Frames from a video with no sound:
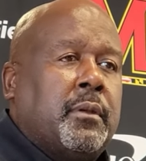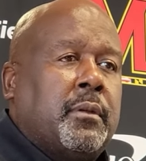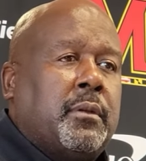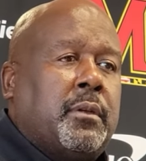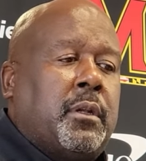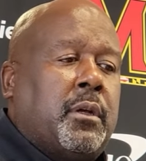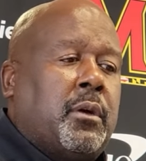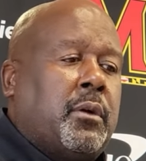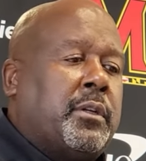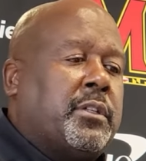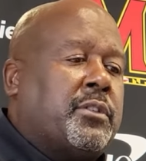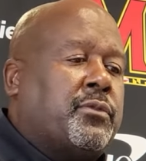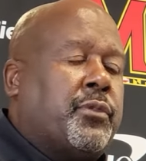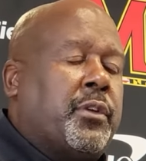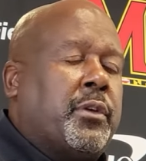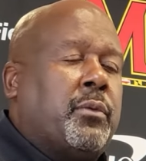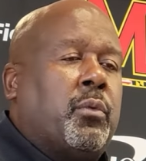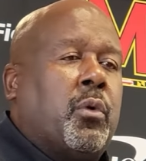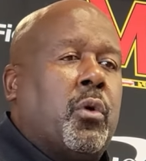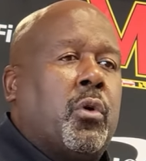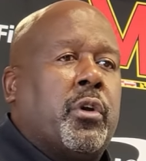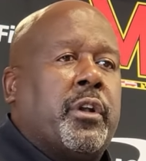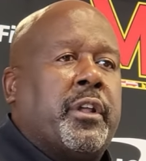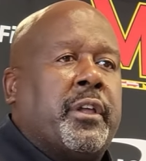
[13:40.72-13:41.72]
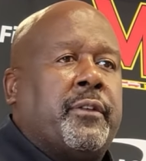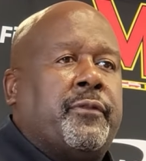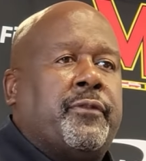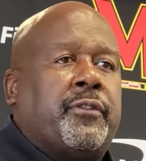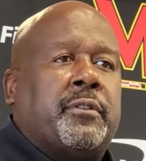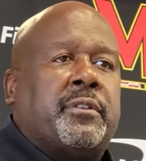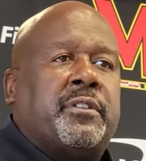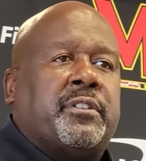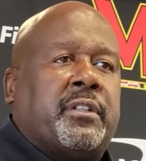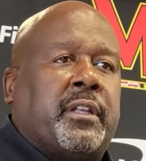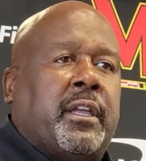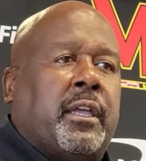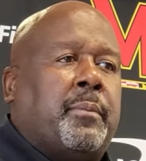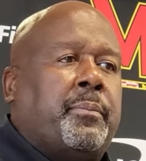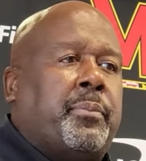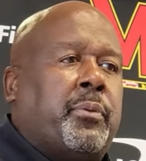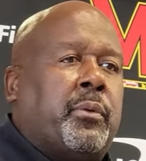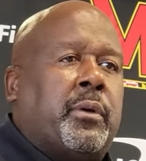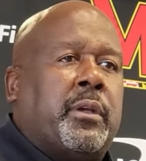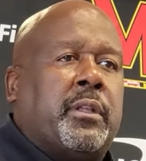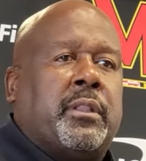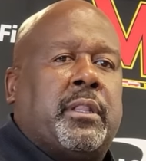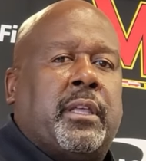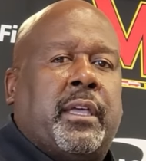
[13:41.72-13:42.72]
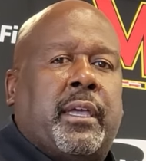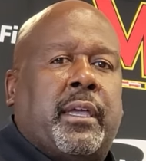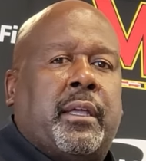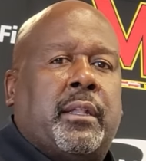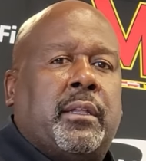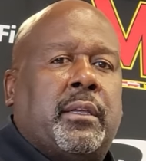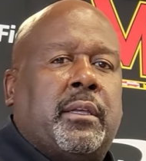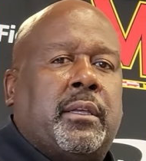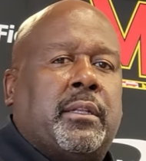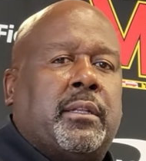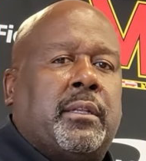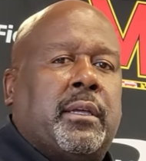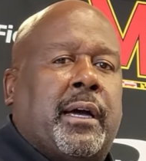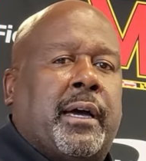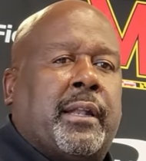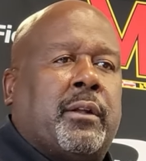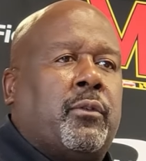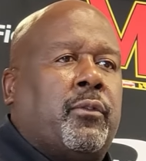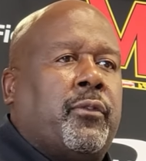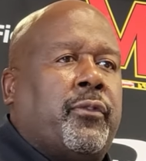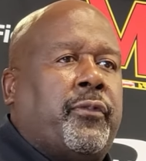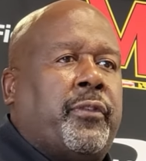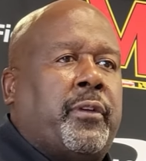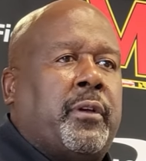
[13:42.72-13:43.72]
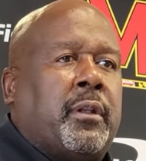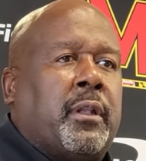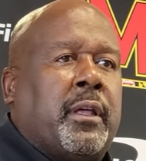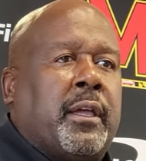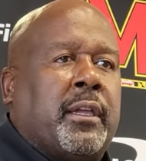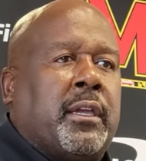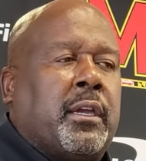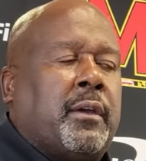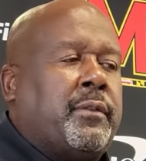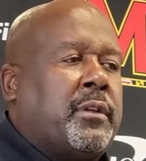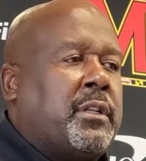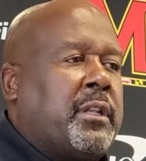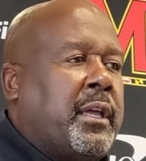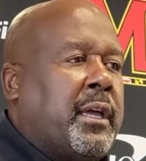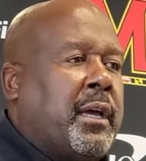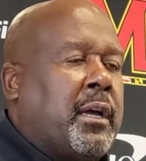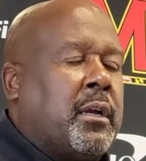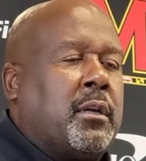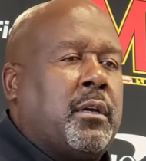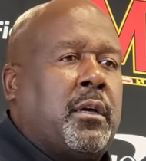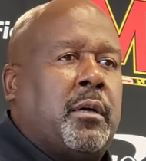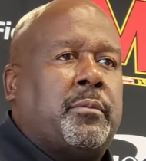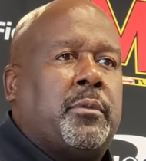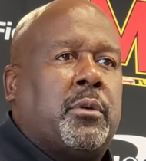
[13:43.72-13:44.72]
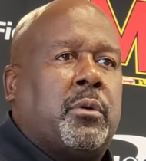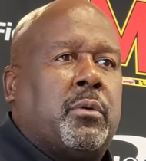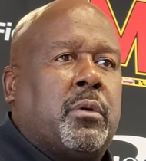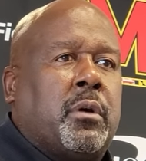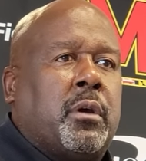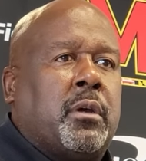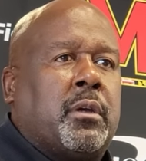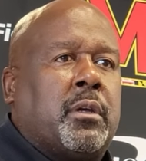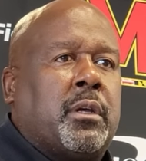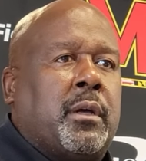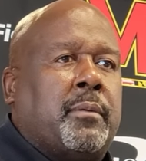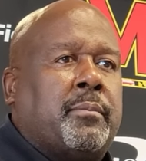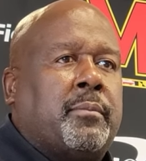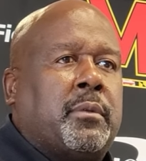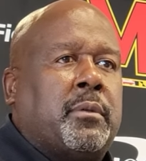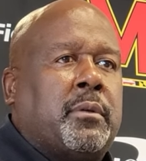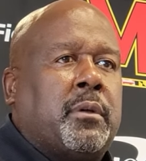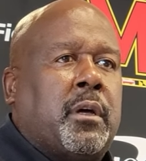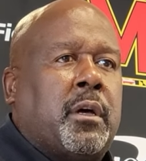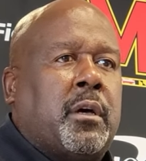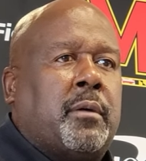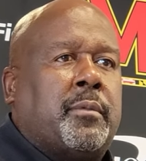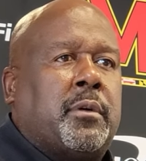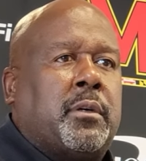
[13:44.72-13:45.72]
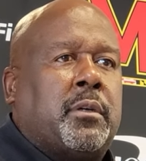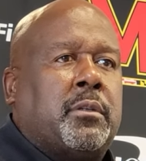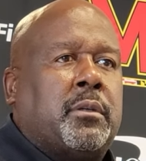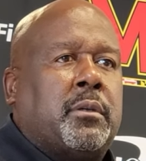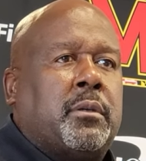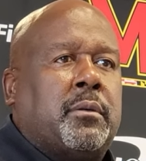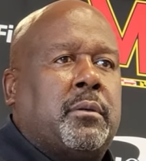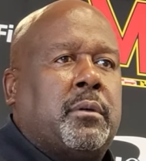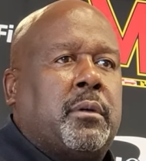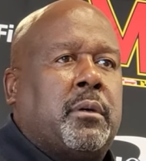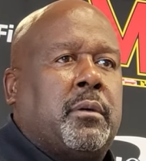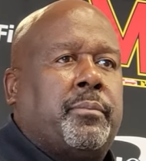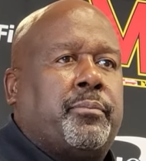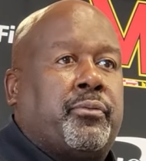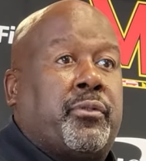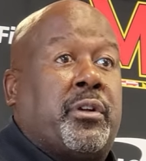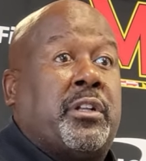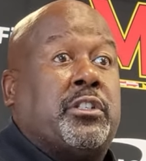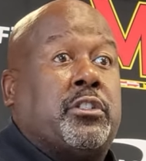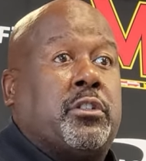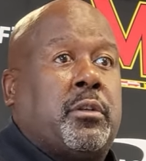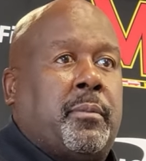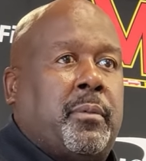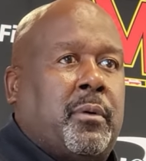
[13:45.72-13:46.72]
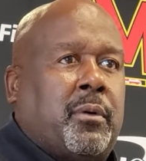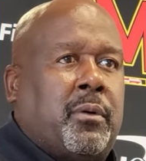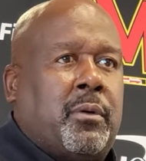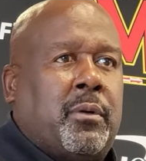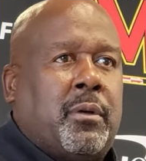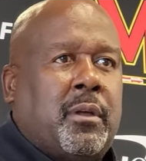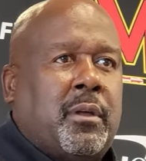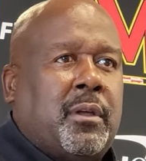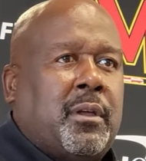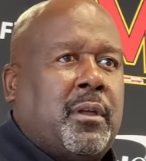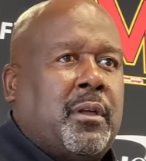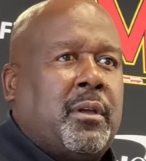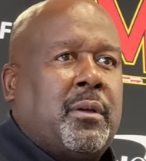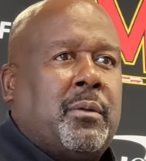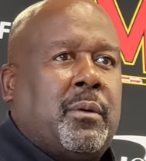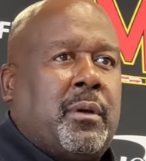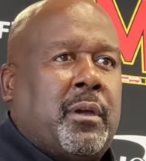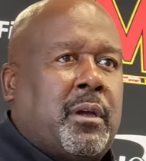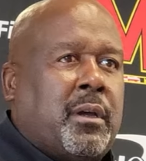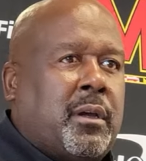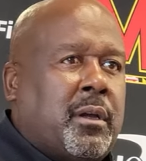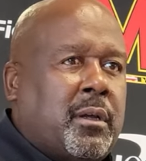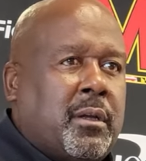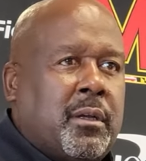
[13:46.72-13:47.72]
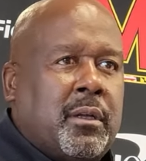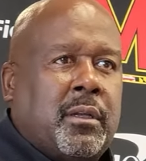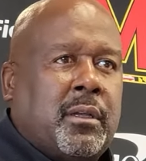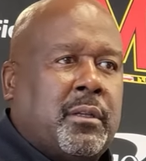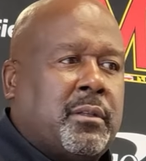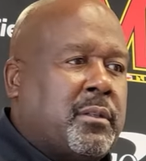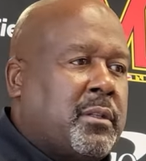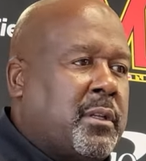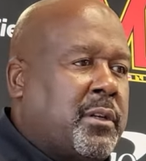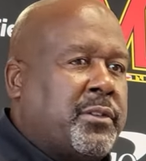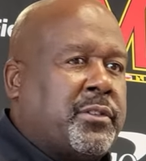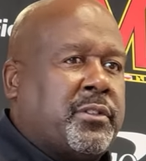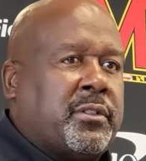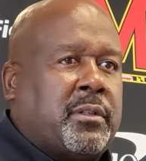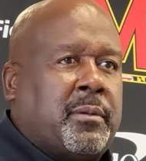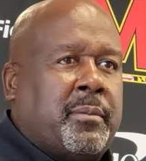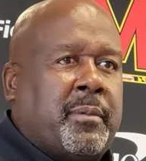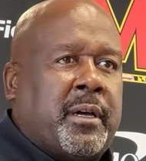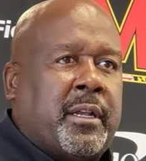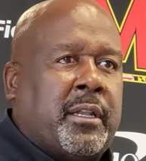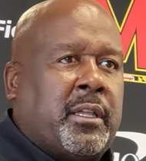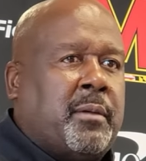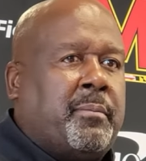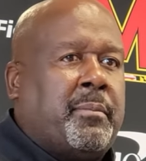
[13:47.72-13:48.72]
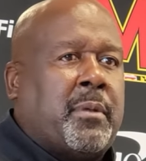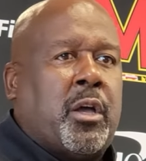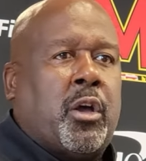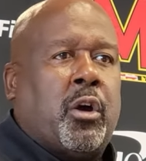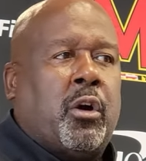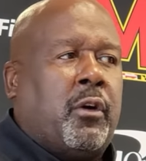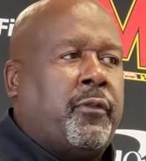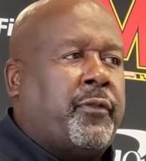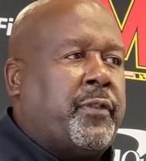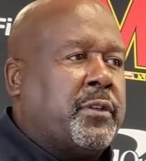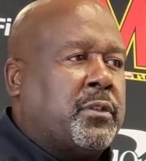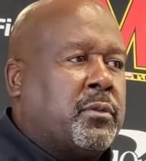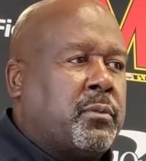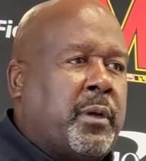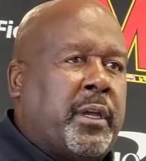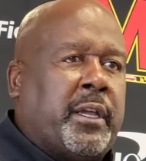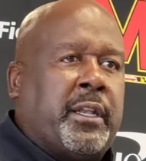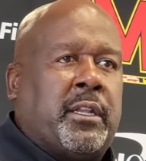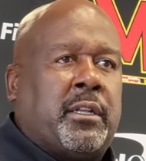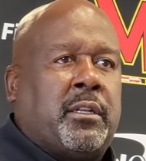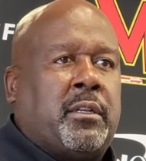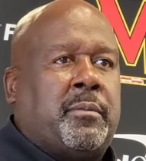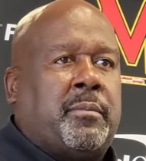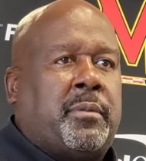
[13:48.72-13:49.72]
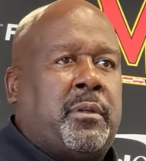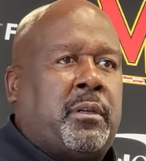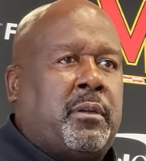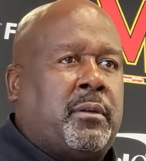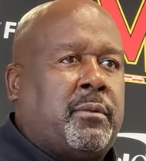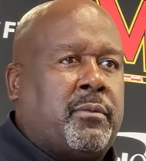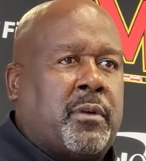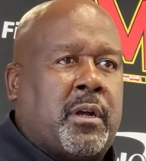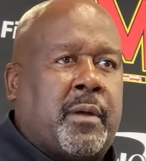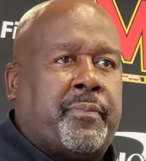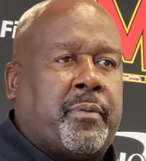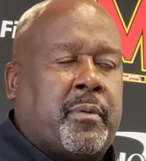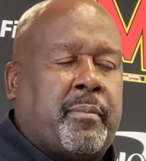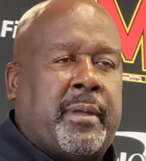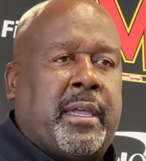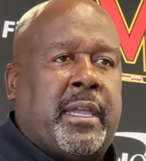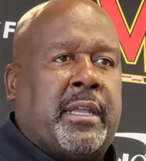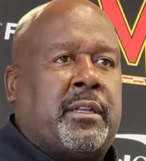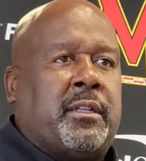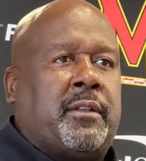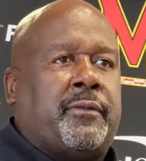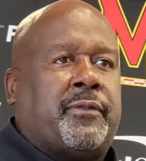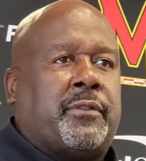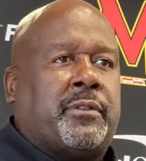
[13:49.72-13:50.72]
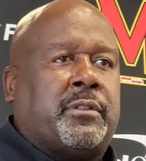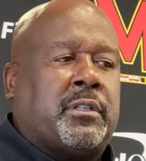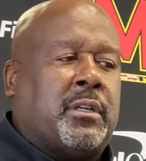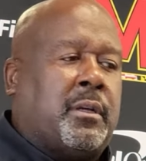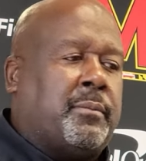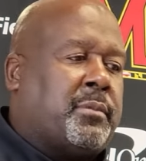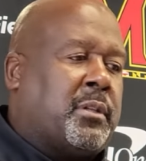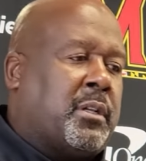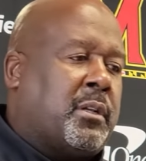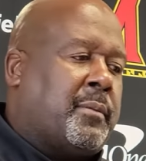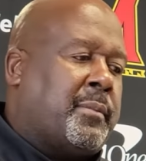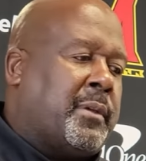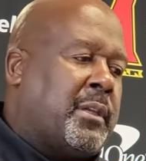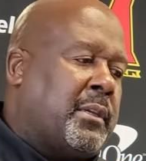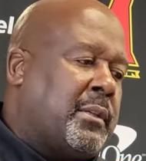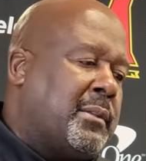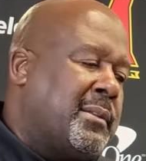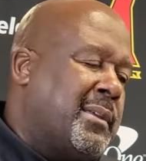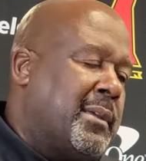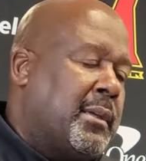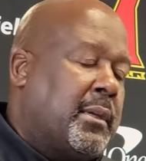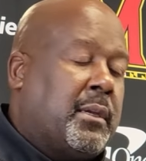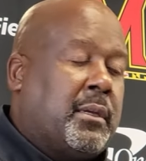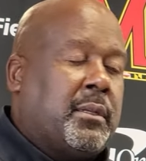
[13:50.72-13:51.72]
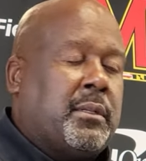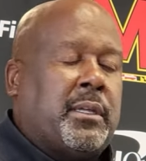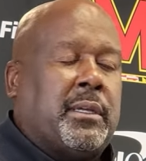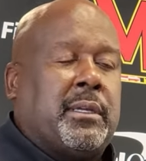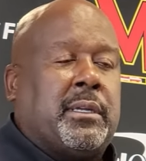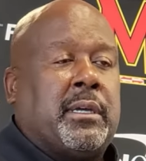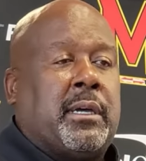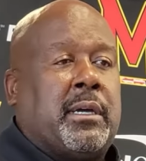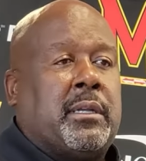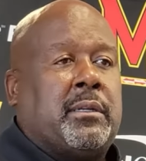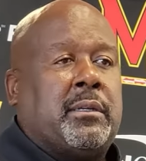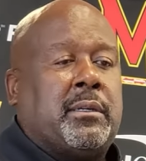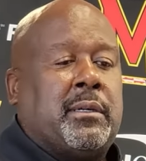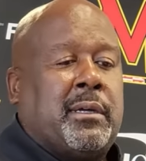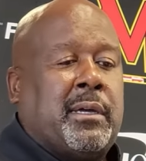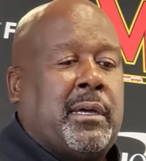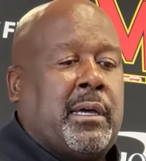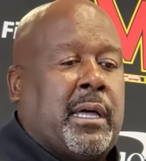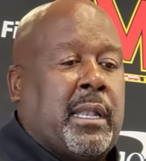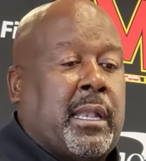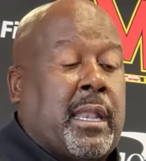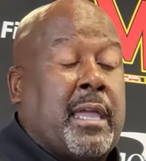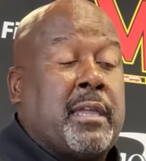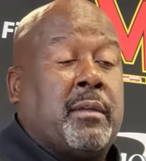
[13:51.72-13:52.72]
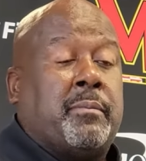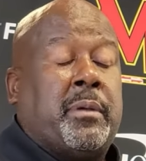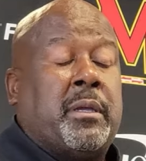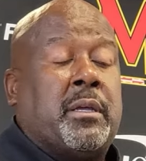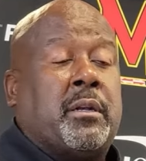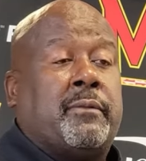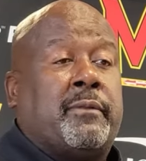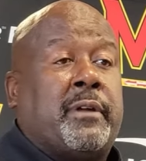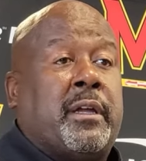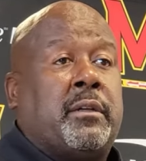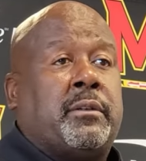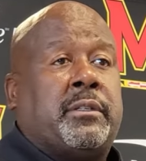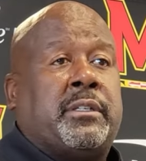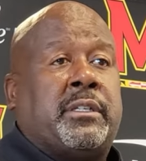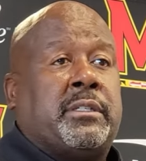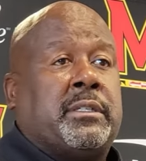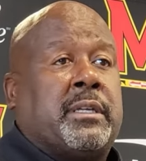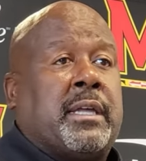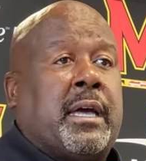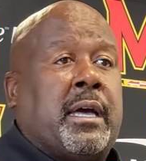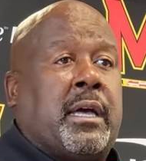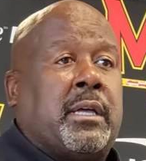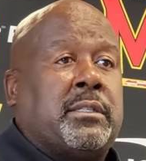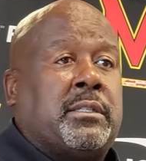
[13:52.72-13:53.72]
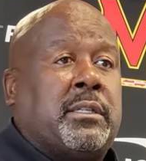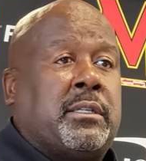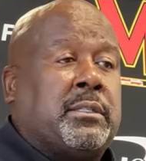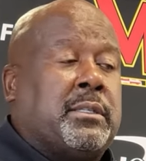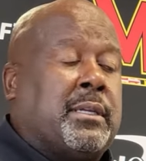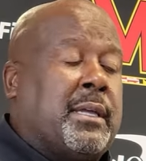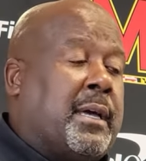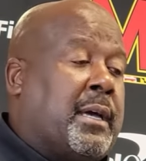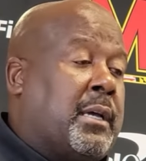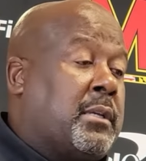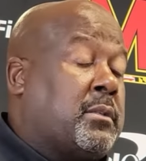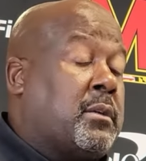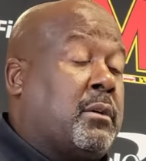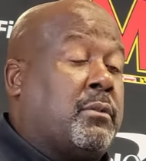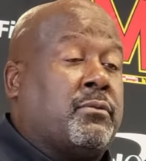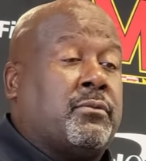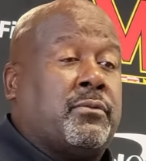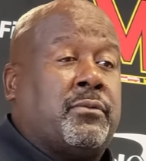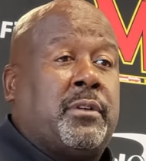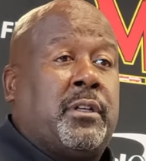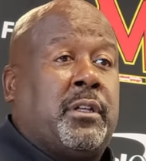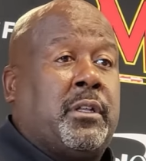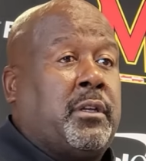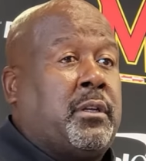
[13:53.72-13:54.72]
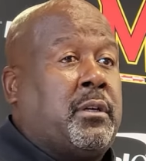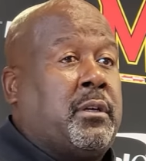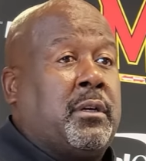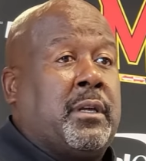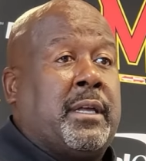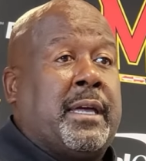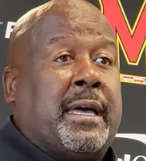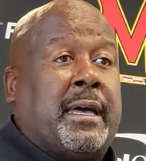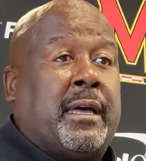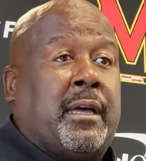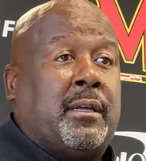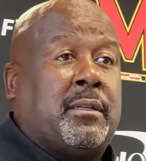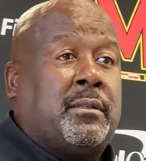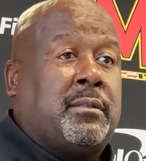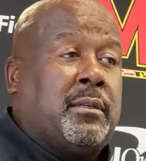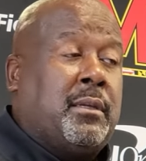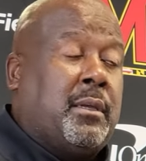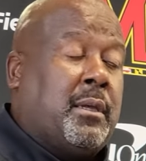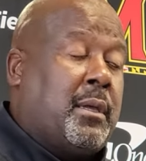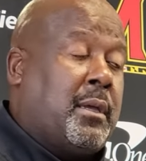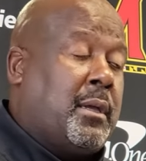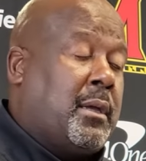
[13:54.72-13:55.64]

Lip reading: You know, it's rewarding from the standpoint that I don't feel like every day I come to work I'm a principal where there's somebody in my office waiting to be reprimanded for something. I mean, I like being around these guys. These guys are really good guys.